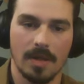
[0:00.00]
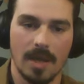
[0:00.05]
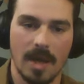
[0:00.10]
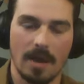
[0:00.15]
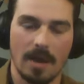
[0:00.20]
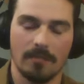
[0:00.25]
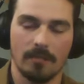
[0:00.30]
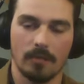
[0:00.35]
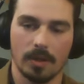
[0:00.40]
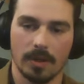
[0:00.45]

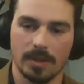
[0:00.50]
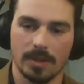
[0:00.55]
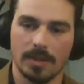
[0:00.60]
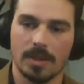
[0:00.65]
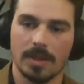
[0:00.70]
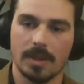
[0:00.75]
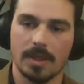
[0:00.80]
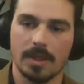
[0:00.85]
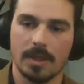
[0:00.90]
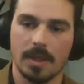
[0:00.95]
Yeah, I've worked it
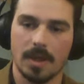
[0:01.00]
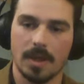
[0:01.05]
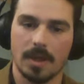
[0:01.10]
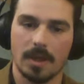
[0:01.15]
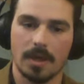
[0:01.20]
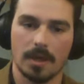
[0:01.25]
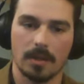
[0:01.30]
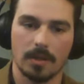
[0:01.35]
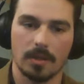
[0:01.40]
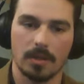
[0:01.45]
in
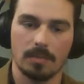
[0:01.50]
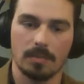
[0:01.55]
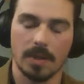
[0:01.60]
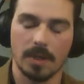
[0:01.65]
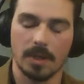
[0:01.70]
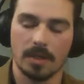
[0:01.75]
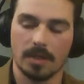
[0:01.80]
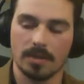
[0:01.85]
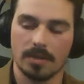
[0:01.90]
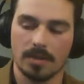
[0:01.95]
a little
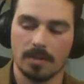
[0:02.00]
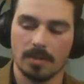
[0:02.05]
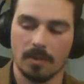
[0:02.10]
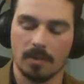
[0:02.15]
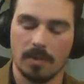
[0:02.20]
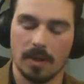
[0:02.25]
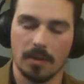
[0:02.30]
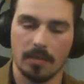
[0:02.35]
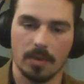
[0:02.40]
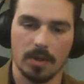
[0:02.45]
bit on some
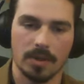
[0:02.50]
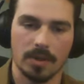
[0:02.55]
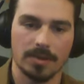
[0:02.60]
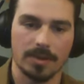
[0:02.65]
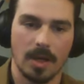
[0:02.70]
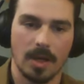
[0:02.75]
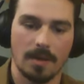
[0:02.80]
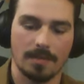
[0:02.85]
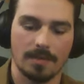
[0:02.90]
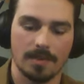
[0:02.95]
of my
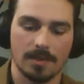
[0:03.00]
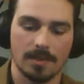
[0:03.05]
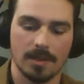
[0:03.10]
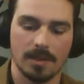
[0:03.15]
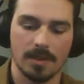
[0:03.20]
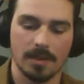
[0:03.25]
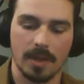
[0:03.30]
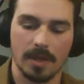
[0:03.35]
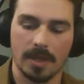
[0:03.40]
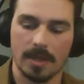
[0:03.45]
workshops,
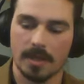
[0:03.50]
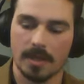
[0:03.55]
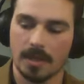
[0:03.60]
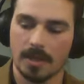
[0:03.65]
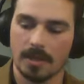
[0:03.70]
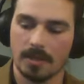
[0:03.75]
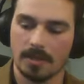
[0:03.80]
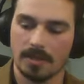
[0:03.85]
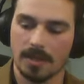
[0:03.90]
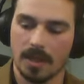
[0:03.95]
the
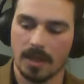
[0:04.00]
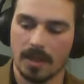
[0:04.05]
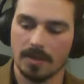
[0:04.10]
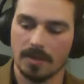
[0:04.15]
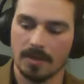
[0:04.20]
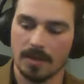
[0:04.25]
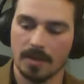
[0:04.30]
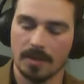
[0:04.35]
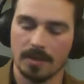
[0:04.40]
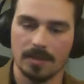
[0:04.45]
editing side
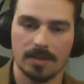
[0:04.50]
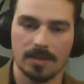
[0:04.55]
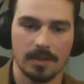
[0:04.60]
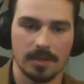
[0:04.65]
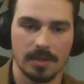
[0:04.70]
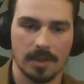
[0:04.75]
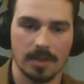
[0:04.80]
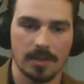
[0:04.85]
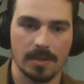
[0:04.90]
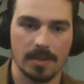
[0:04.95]
of things,
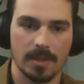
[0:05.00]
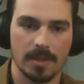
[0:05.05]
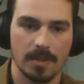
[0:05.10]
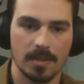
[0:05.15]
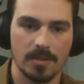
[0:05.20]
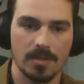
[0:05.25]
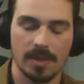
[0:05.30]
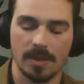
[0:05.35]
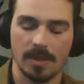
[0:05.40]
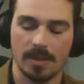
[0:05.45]
because I
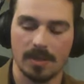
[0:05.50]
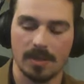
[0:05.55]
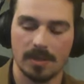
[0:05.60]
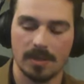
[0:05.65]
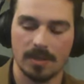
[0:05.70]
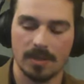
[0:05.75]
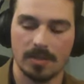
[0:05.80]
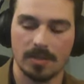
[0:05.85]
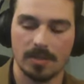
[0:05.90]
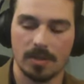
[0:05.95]
do think it
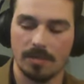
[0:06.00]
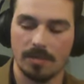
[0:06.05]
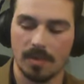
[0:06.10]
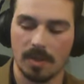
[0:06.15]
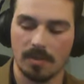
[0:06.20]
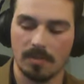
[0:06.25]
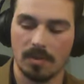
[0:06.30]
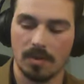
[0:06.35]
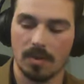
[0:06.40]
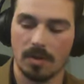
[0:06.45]
is
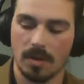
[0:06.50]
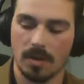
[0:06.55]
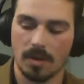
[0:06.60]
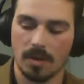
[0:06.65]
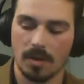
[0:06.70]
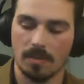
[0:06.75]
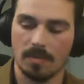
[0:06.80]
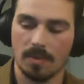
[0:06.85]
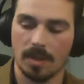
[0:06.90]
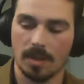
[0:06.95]
extremely
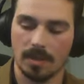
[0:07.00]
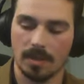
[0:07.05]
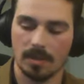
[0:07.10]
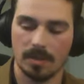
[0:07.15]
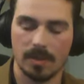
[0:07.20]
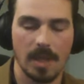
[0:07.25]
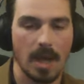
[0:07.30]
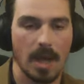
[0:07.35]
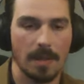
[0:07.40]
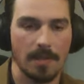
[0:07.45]
important. But
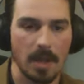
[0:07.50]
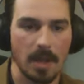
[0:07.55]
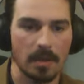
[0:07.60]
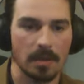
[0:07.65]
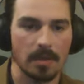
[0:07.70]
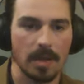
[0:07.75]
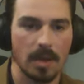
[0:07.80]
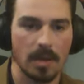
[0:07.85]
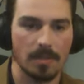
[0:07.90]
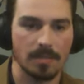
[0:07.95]
yeah, now
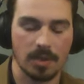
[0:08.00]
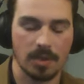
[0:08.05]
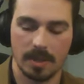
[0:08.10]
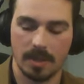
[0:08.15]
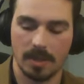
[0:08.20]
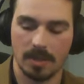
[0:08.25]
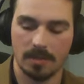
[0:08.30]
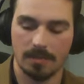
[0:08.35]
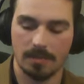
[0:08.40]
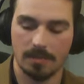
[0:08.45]
I'm trying
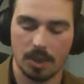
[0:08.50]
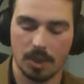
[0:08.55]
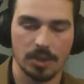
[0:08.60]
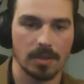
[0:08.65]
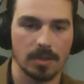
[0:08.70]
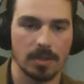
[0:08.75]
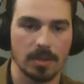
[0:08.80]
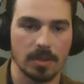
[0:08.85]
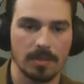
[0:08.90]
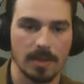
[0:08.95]
to
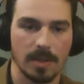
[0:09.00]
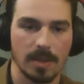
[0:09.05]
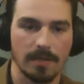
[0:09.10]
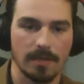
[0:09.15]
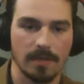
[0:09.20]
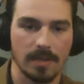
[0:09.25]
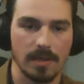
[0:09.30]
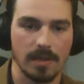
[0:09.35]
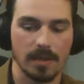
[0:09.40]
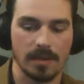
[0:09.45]
push a little bit
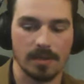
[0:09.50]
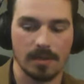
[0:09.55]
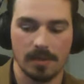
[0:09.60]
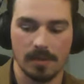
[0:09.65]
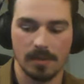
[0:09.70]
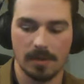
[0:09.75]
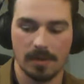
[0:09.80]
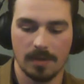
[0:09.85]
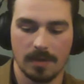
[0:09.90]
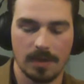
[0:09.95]
of the
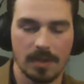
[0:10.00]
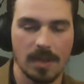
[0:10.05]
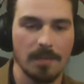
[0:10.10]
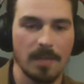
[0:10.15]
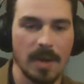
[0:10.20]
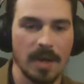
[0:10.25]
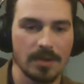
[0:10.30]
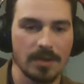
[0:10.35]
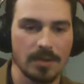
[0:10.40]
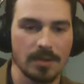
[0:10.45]

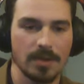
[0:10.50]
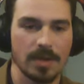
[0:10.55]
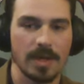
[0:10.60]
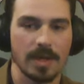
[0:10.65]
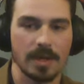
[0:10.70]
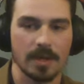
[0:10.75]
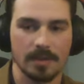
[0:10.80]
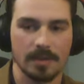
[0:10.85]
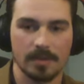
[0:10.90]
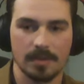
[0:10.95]

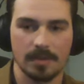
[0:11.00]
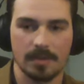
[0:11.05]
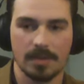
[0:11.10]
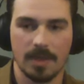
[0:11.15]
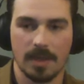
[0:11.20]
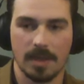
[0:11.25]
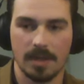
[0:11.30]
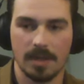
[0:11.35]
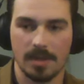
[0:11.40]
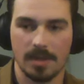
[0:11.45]
mentoring
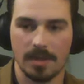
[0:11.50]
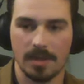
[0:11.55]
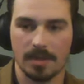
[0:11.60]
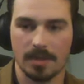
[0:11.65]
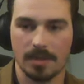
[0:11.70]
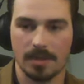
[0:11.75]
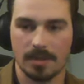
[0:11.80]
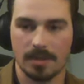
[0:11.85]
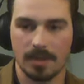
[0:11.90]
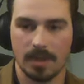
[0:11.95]
side of
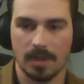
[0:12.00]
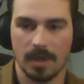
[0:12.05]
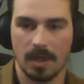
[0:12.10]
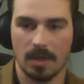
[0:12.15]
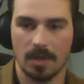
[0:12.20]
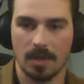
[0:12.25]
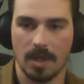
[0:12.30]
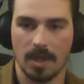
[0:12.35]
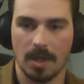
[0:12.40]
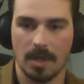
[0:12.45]
things
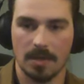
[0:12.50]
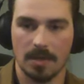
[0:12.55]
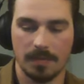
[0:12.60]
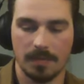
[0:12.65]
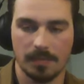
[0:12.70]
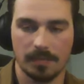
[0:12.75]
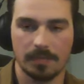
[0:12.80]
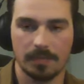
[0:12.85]
online.